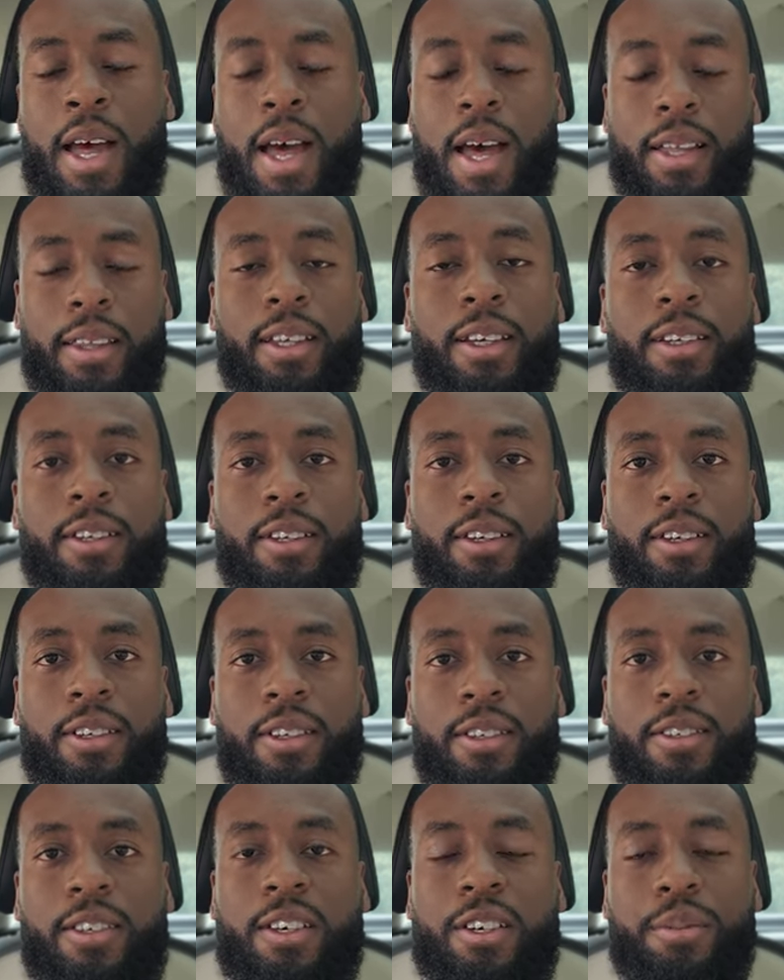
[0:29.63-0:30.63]
I think that
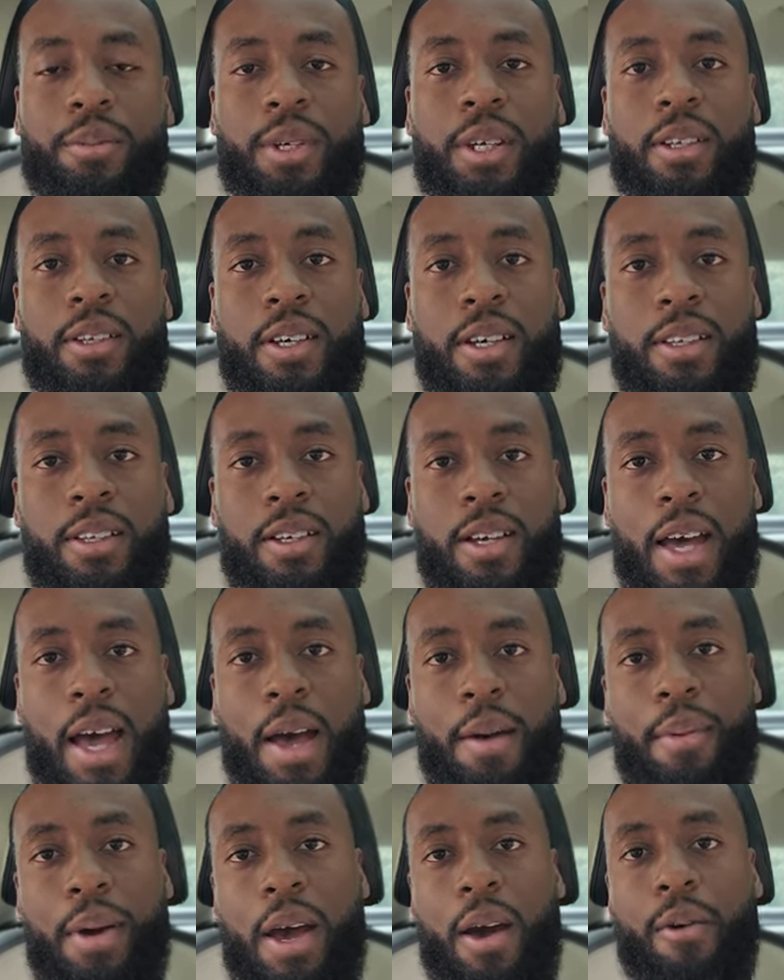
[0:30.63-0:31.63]
it's going to be another
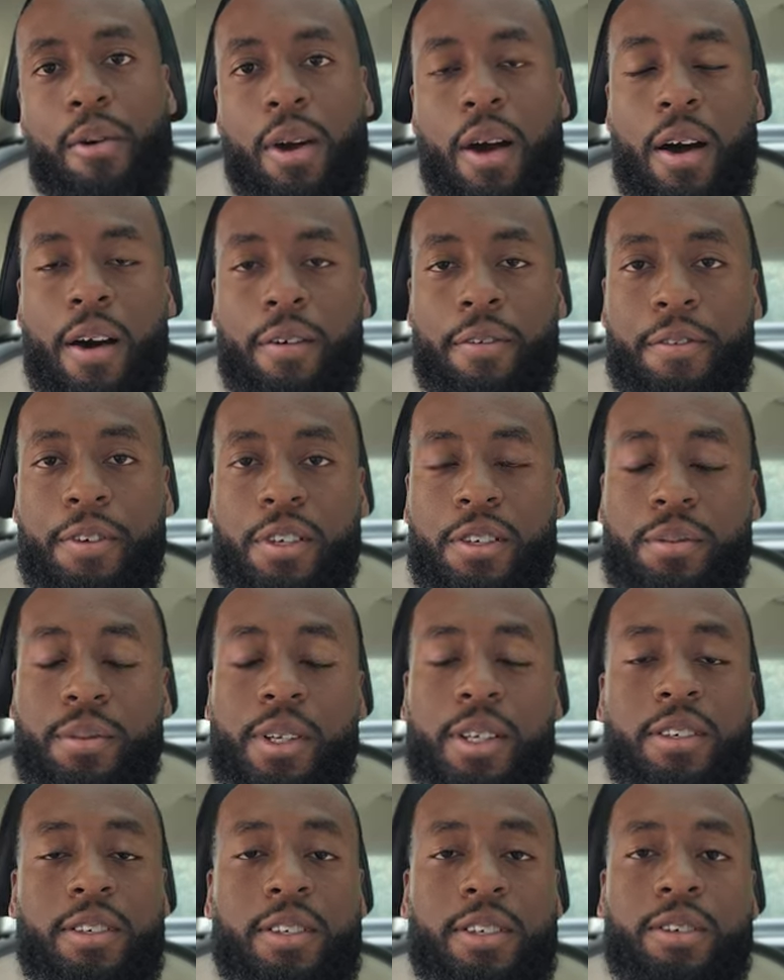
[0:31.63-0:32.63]
high-power offense, but
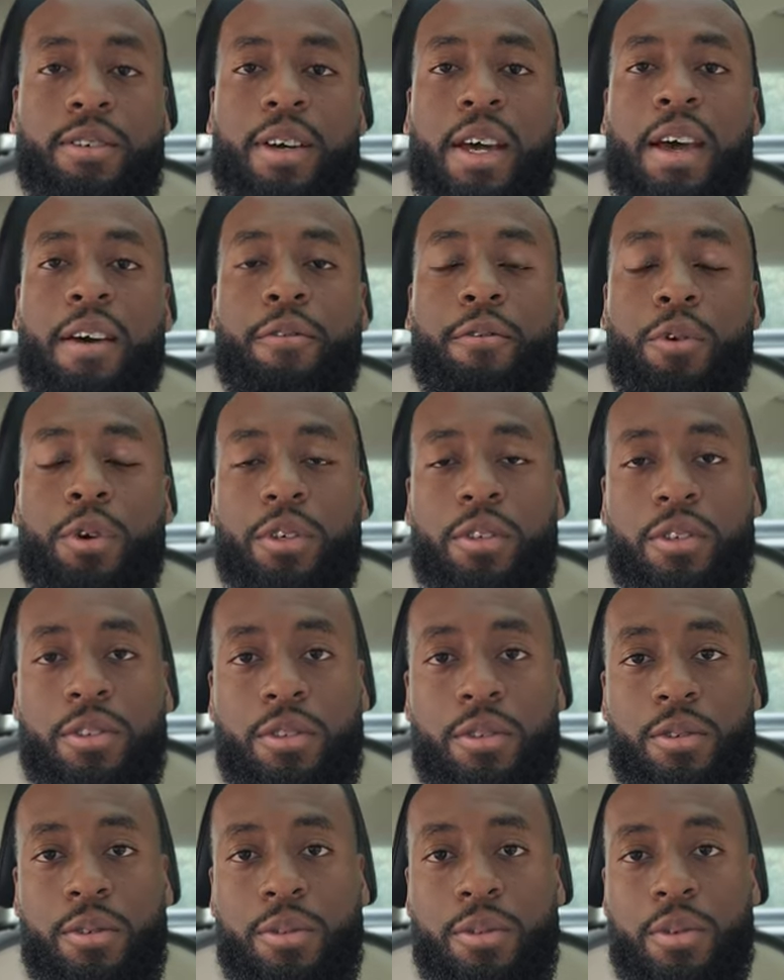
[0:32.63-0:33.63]
they still have work to
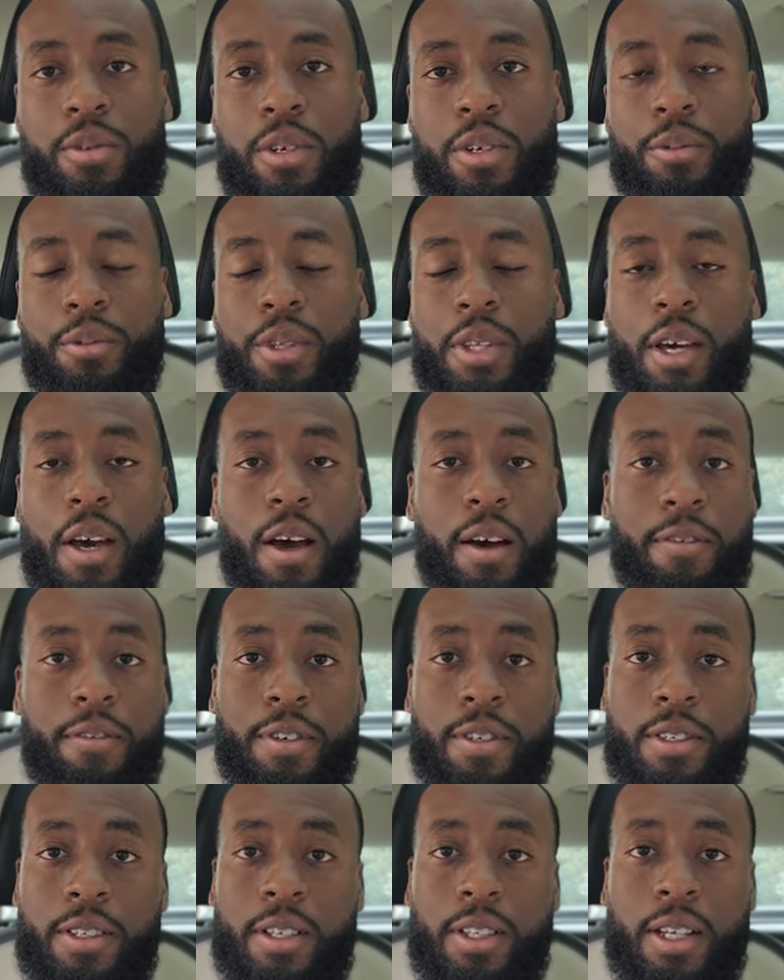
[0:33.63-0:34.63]
do with the
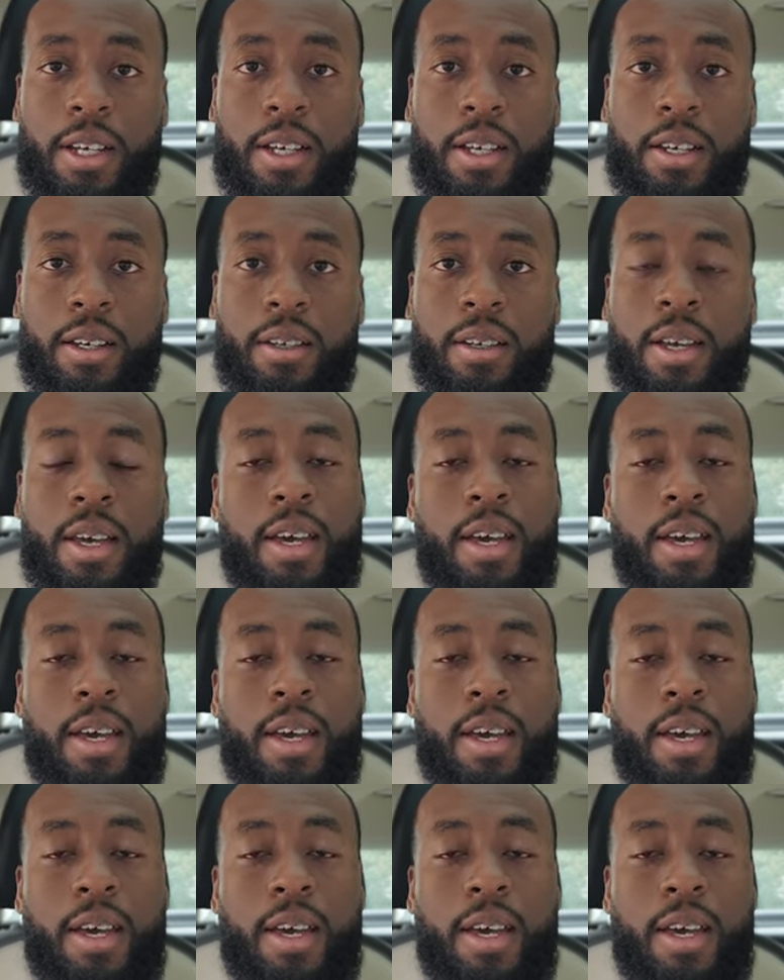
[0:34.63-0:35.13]
offensive line.